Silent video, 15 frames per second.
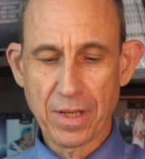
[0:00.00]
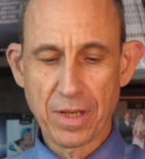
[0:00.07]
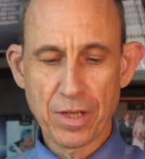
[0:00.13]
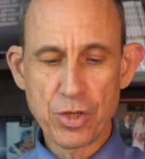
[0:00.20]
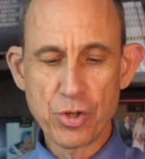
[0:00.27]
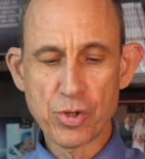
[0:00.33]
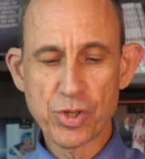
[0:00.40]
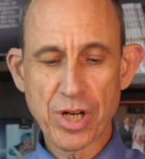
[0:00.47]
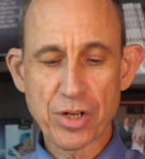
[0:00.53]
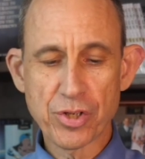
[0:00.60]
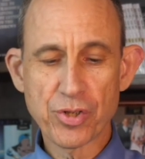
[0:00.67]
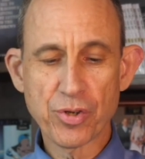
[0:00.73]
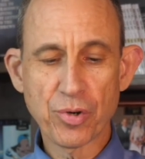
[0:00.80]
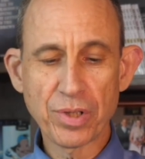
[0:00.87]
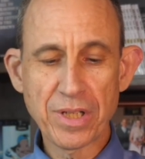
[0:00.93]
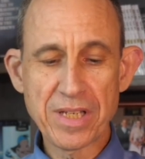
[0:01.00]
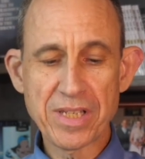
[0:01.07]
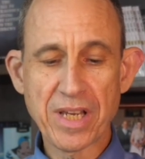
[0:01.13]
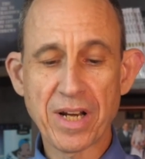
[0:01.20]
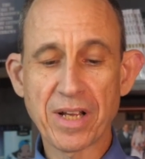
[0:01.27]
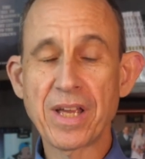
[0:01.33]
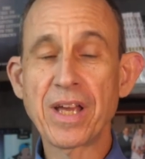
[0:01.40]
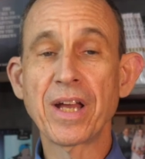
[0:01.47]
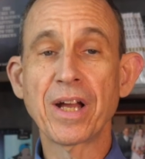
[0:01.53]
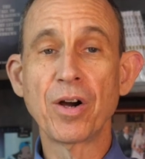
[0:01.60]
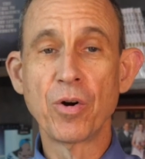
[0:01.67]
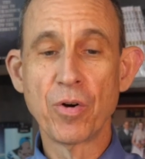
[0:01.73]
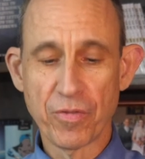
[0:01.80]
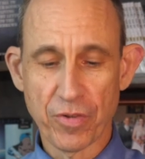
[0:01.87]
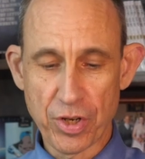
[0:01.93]
you shall surely set a king
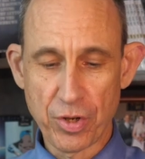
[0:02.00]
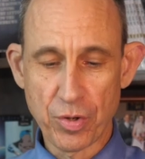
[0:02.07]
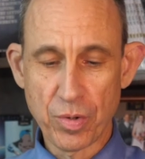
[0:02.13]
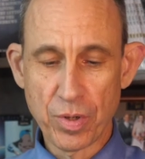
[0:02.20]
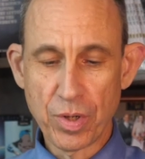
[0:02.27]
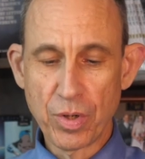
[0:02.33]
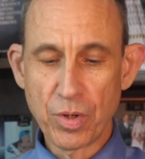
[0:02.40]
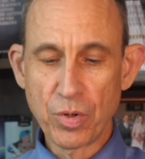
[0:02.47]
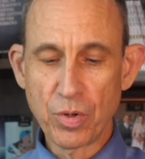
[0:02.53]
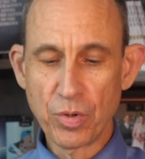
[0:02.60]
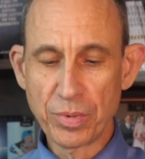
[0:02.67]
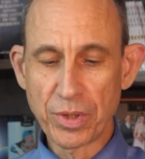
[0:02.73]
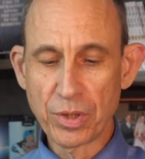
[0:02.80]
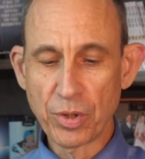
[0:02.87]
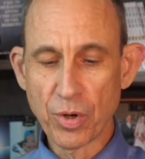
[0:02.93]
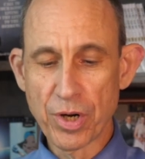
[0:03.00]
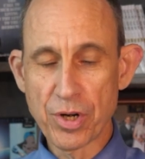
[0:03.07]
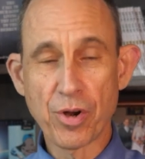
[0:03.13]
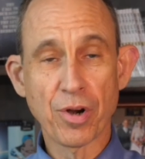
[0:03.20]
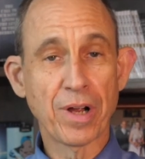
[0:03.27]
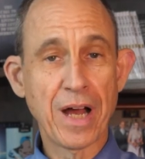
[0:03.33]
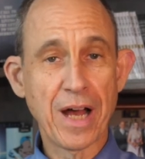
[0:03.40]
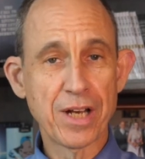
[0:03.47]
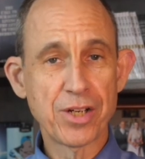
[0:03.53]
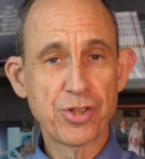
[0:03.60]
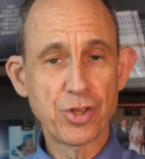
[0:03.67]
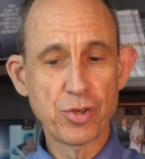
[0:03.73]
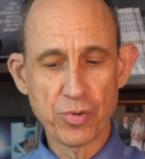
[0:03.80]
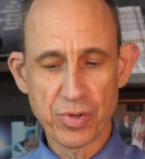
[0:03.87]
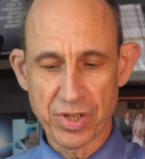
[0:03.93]
over you, whom the Lord your God
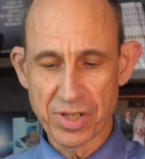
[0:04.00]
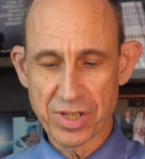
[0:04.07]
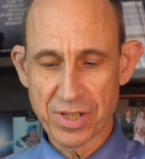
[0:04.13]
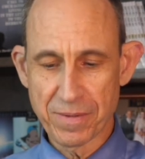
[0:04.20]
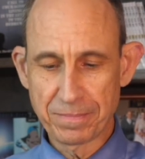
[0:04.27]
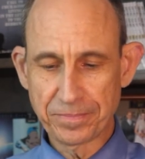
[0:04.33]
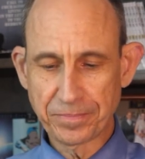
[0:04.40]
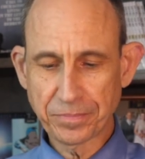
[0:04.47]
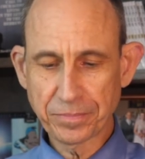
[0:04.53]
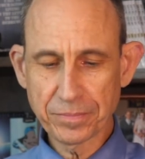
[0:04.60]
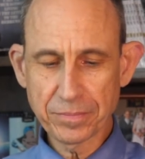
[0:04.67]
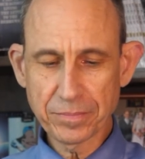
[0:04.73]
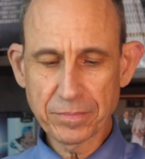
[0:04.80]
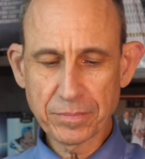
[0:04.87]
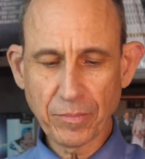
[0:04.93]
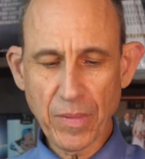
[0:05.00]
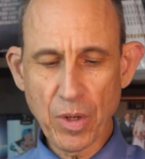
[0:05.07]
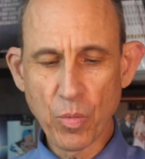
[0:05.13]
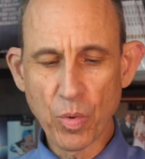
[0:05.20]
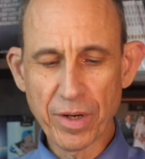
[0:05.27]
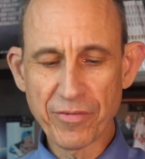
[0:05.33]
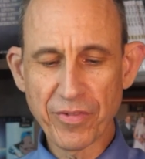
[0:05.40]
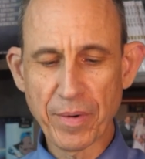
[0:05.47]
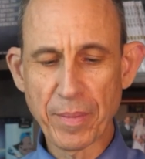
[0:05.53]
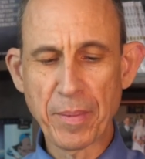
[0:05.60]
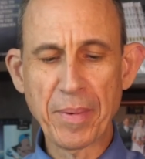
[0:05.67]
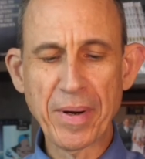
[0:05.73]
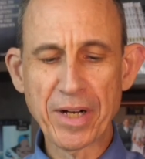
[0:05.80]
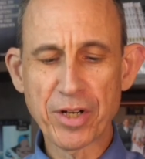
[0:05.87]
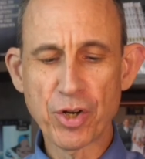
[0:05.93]
chooses. One from
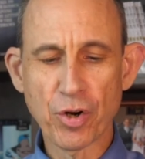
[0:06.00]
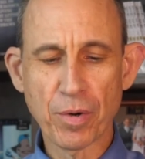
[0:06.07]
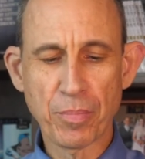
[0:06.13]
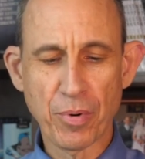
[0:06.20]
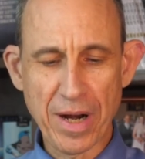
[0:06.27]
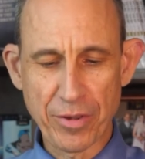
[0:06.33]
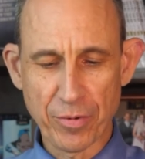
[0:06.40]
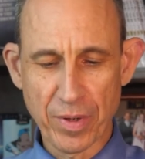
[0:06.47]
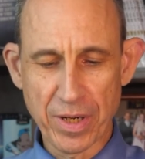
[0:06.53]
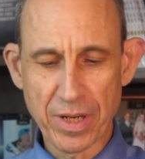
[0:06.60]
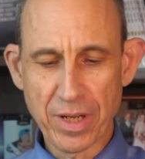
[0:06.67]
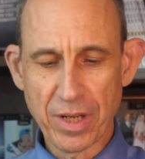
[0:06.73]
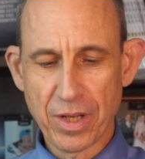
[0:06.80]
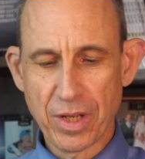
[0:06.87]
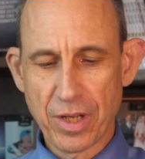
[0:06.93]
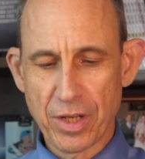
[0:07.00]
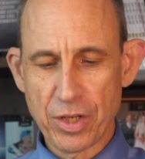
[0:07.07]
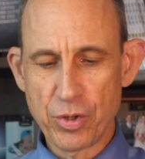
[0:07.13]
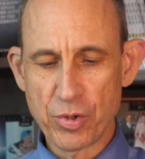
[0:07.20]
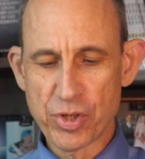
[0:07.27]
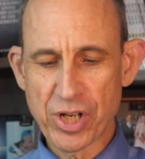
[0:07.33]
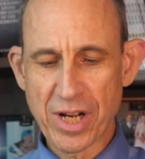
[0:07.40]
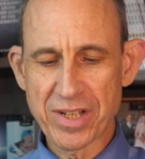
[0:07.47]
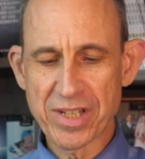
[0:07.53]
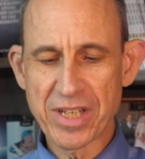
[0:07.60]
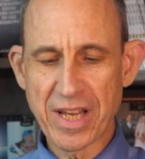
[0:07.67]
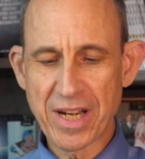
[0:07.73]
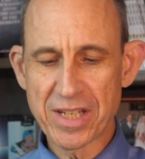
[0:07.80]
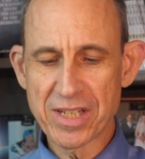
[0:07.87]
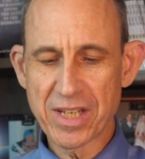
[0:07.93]
among your brethren you shall
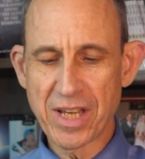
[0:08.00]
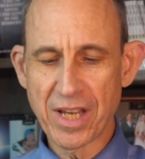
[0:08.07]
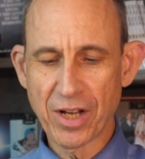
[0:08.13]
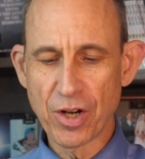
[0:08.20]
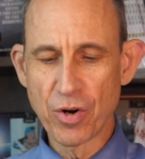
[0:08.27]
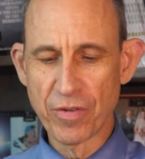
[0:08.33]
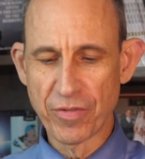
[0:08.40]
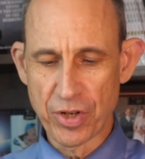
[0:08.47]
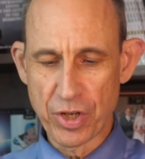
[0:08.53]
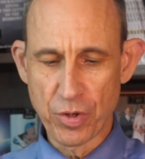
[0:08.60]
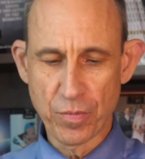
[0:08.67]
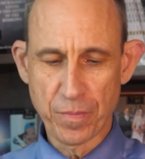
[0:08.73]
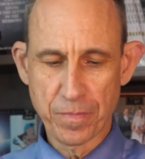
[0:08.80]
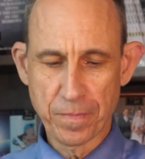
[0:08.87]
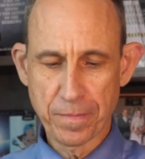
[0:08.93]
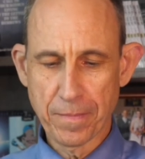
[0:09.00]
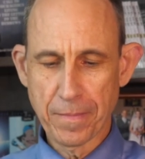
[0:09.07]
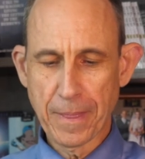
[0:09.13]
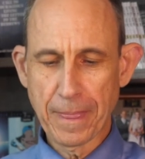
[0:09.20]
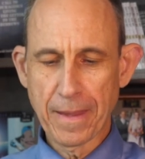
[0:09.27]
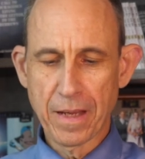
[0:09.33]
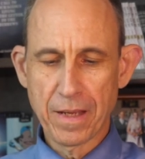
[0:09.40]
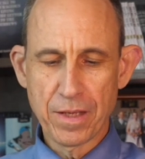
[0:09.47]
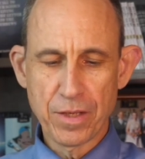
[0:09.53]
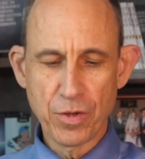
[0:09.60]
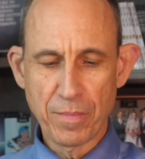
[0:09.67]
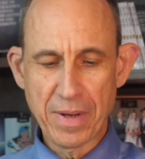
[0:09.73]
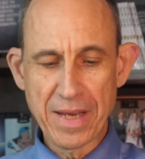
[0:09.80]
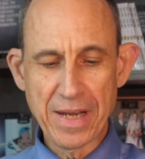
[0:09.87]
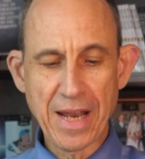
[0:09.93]
set as king over you.
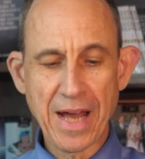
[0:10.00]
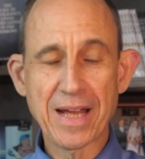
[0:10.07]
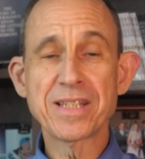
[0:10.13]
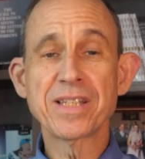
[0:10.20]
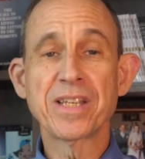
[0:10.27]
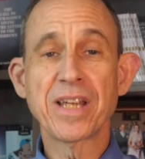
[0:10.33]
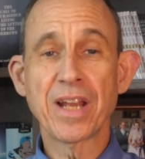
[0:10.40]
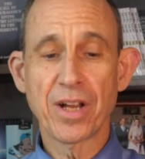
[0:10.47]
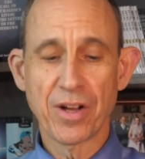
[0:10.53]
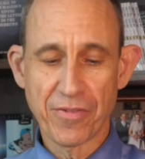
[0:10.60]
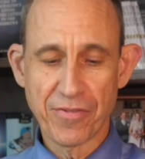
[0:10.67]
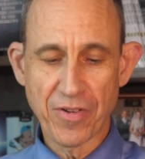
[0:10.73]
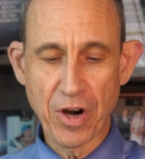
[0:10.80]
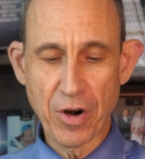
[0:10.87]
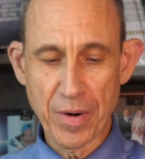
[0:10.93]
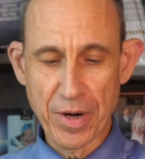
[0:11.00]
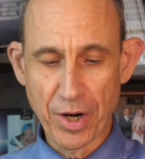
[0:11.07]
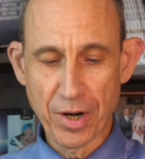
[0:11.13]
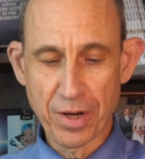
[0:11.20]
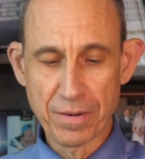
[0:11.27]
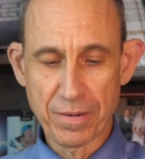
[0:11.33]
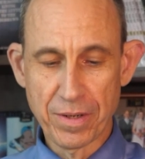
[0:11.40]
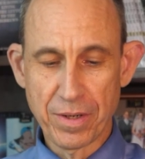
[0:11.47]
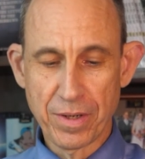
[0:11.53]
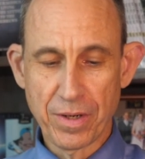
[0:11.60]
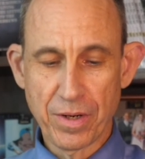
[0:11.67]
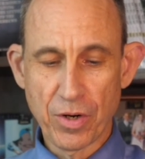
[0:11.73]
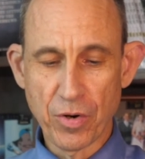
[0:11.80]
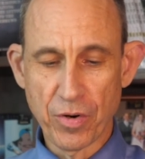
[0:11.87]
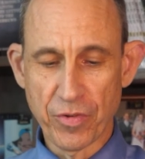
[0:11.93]
You may not set a foreigner
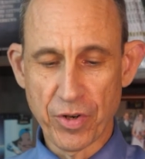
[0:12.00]
over